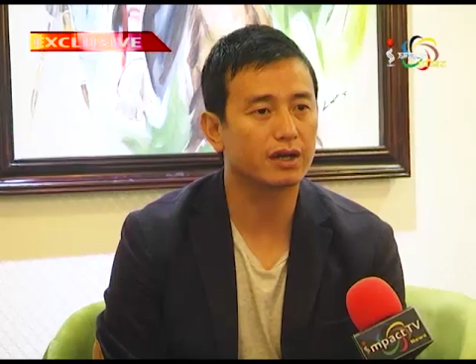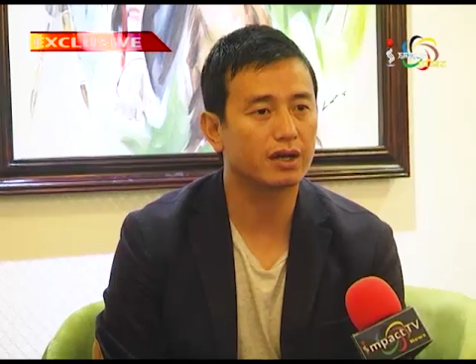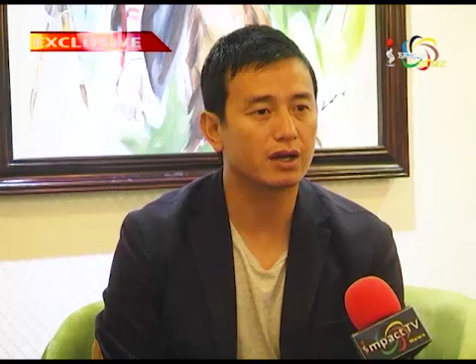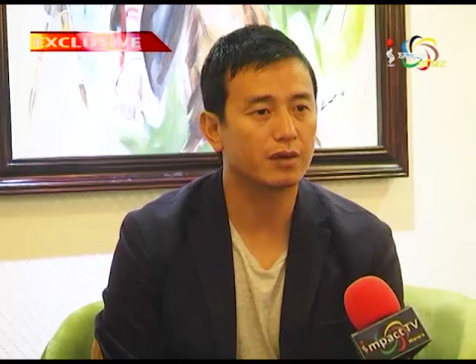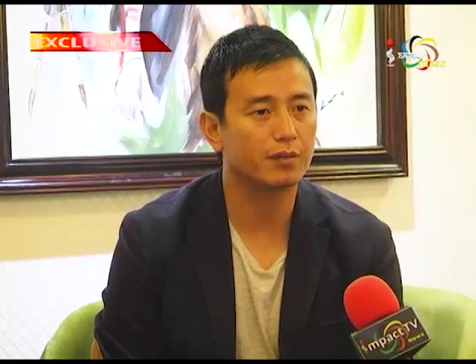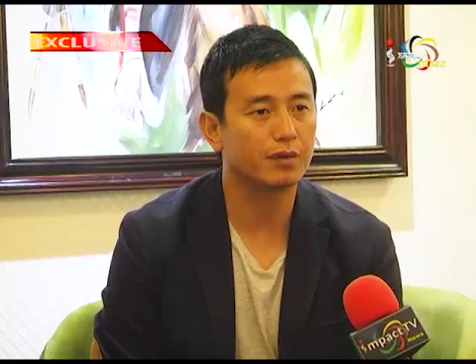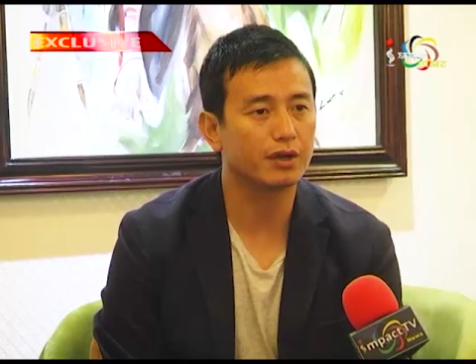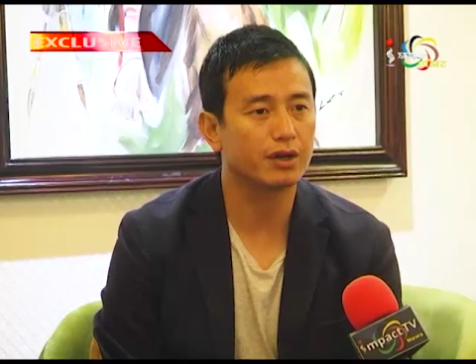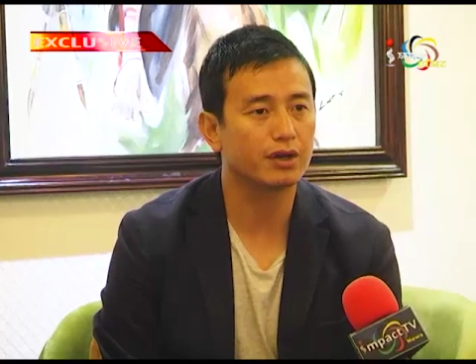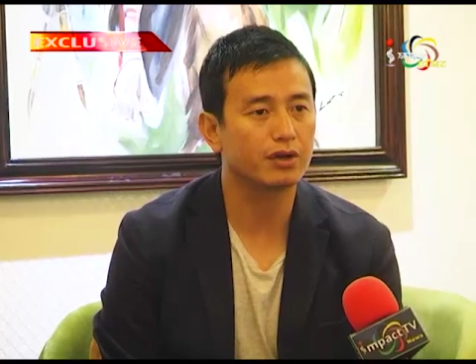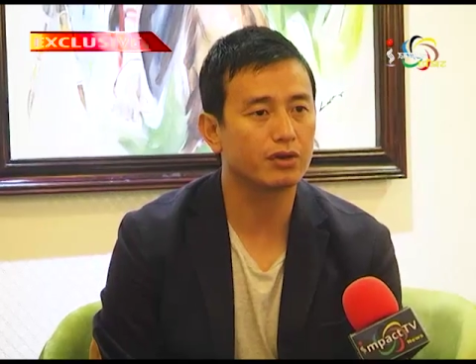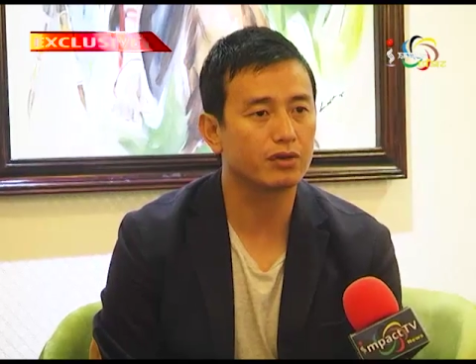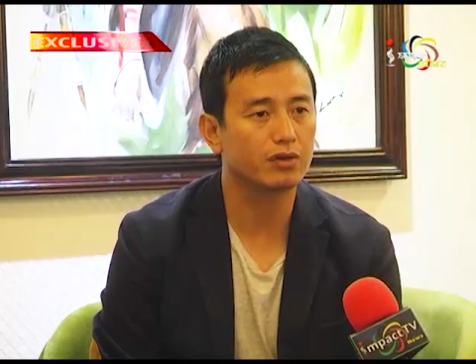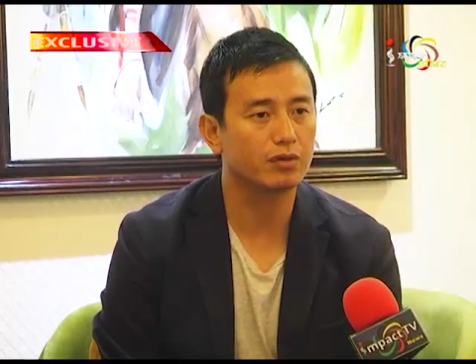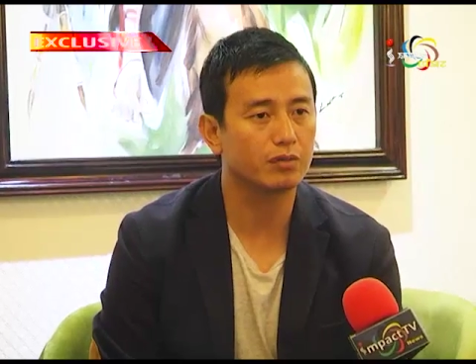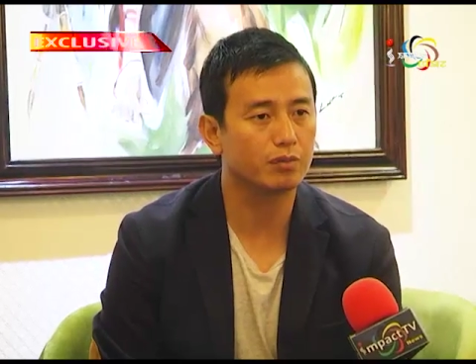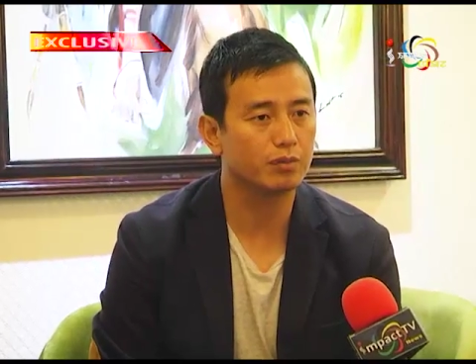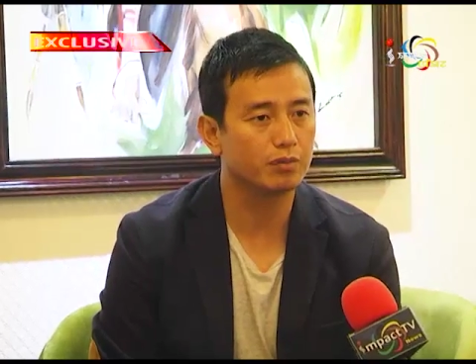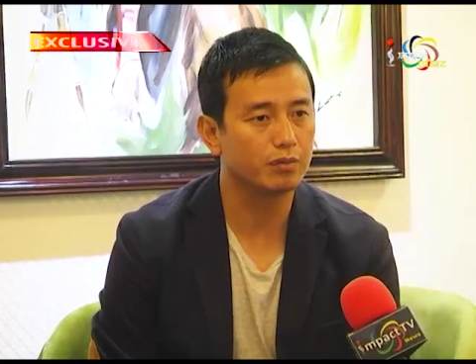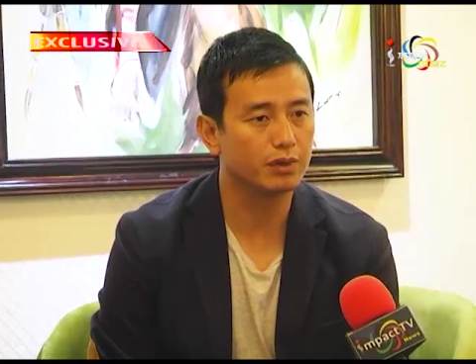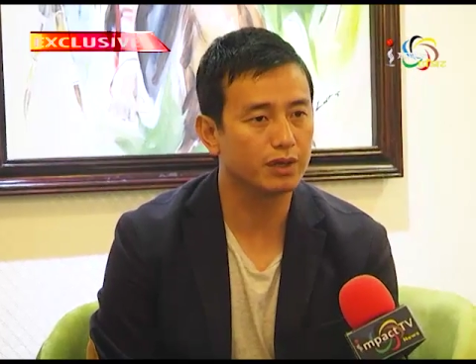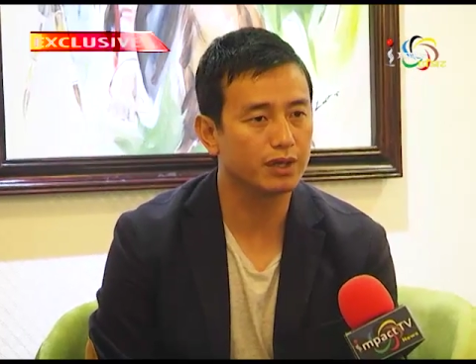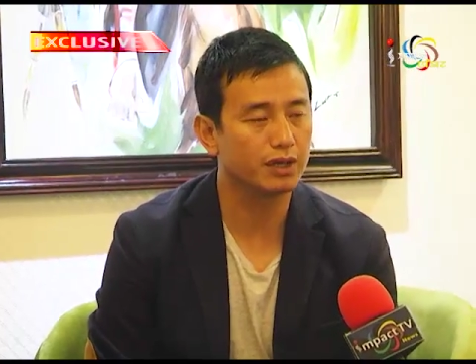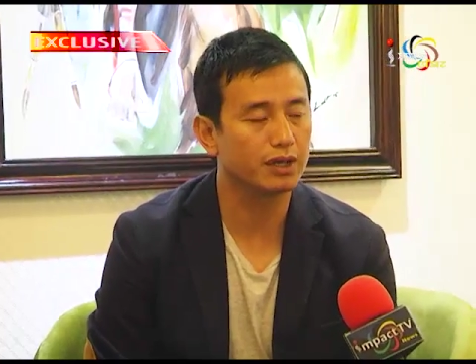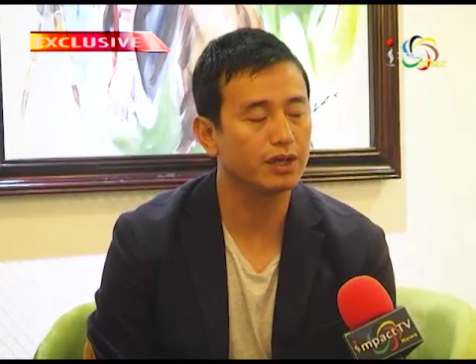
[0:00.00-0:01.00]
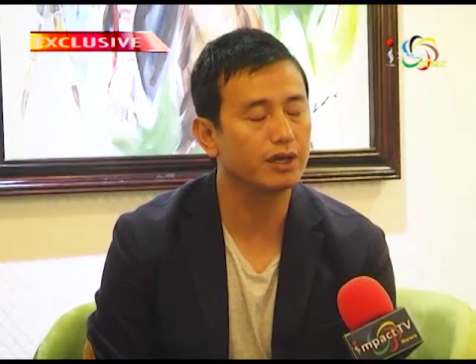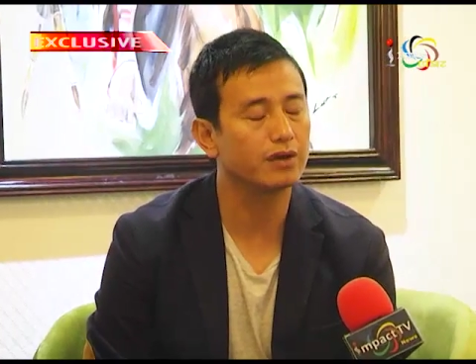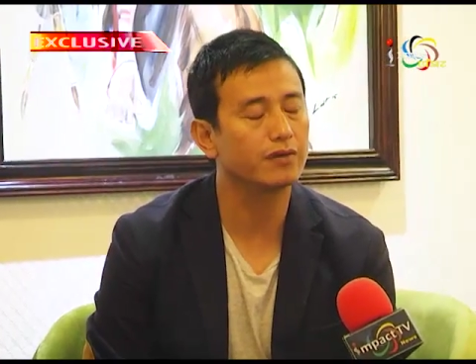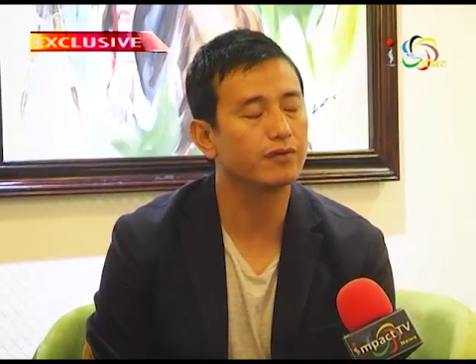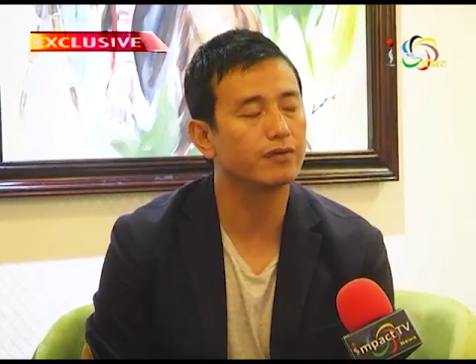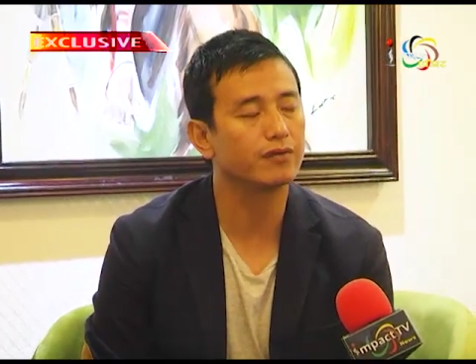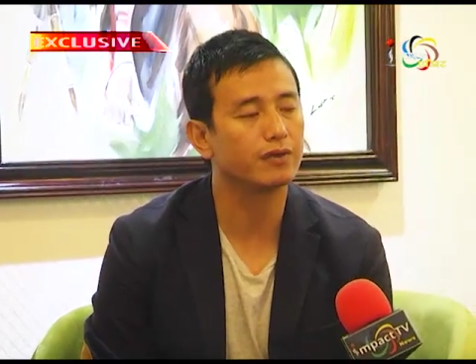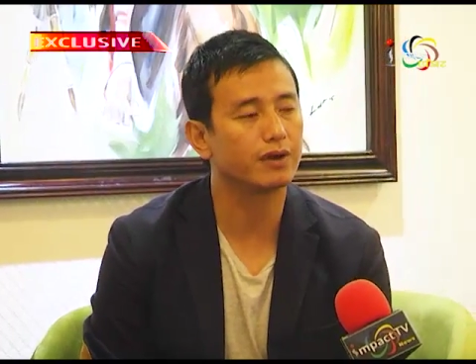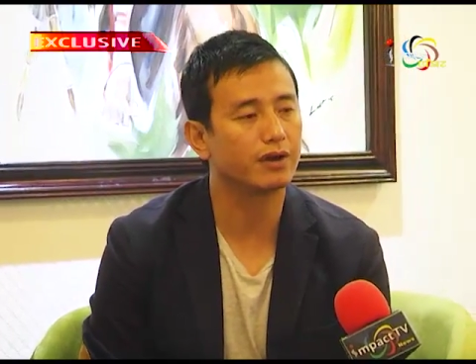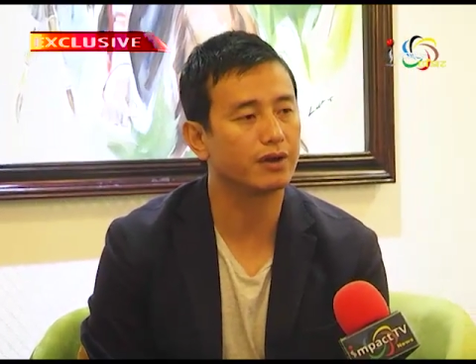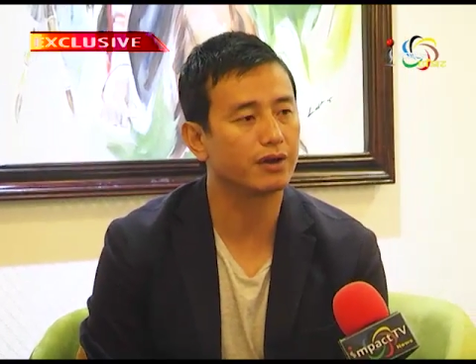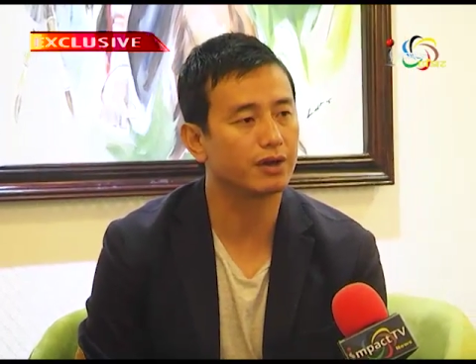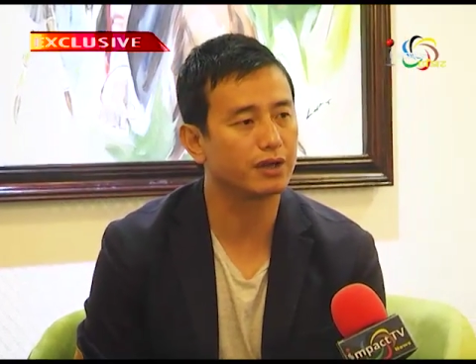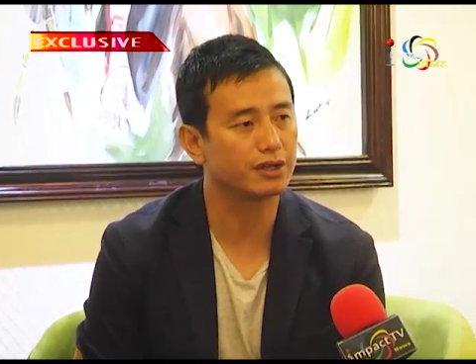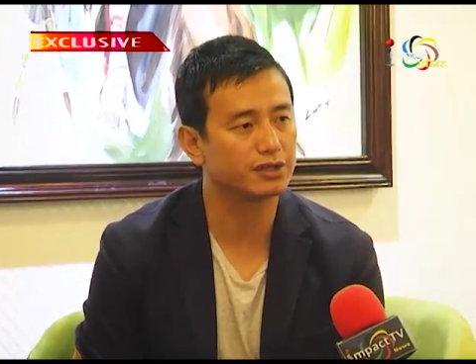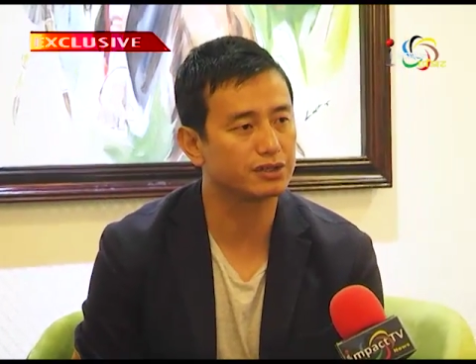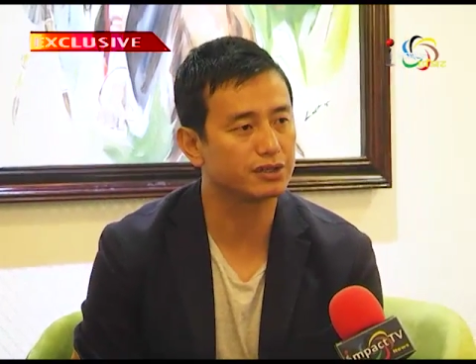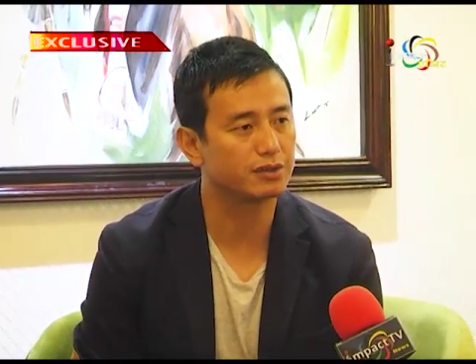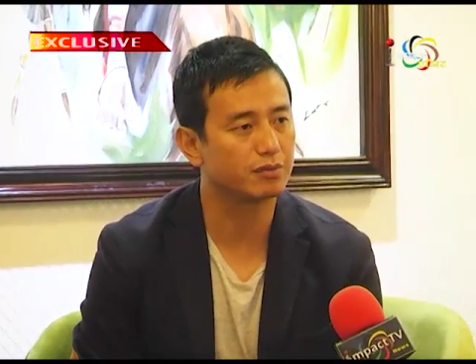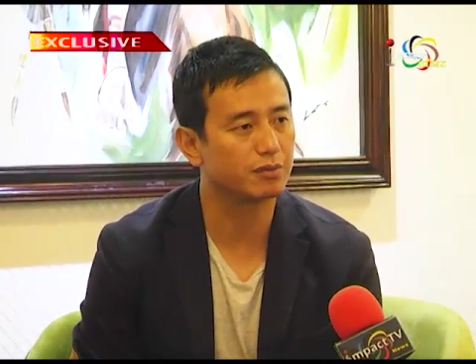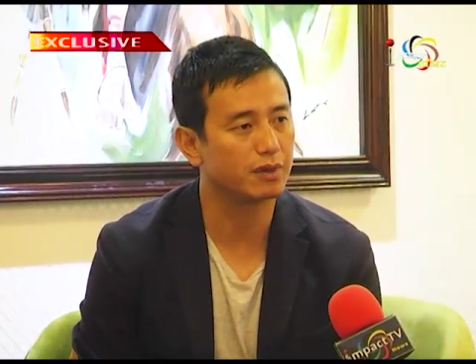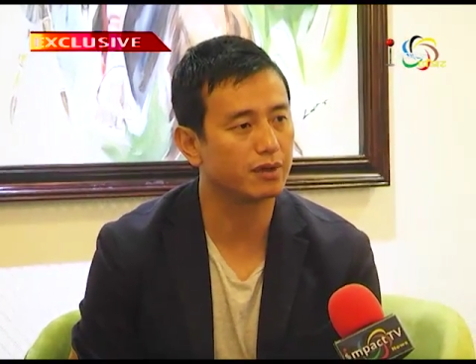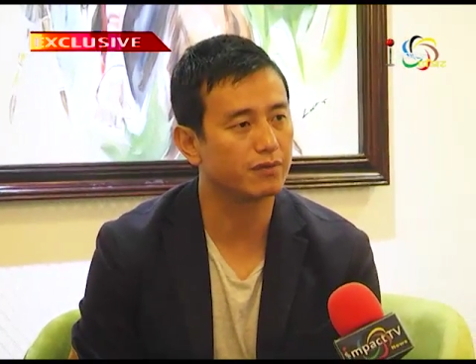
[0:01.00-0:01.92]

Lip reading: coming into being in federation,